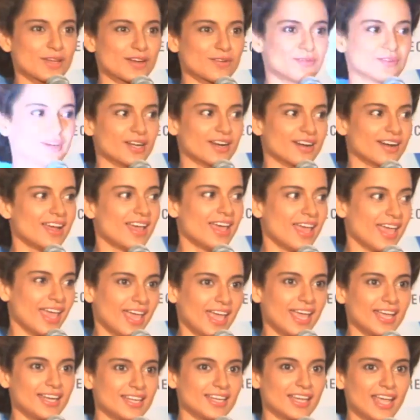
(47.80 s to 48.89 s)
where we are
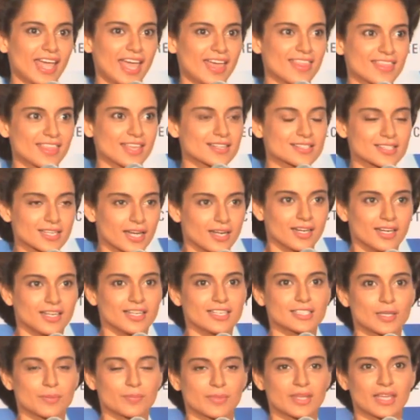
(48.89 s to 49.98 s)
heading. And then
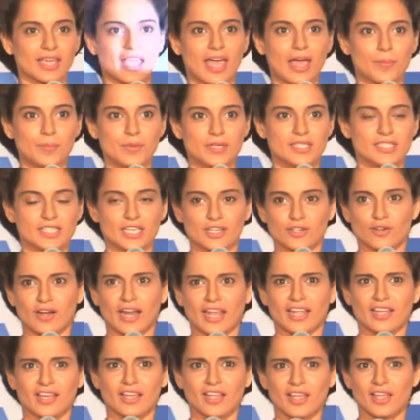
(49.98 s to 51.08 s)
suddenly something happens, and you're
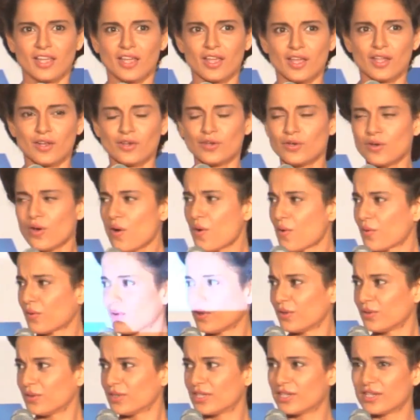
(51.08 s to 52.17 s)
like, no,
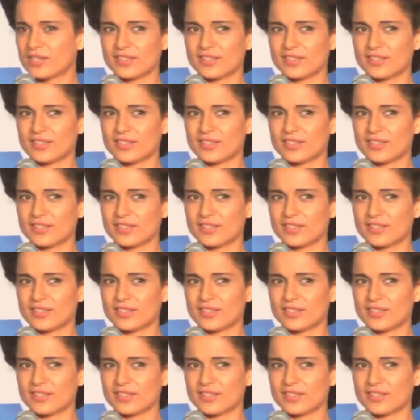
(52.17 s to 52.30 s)
you know,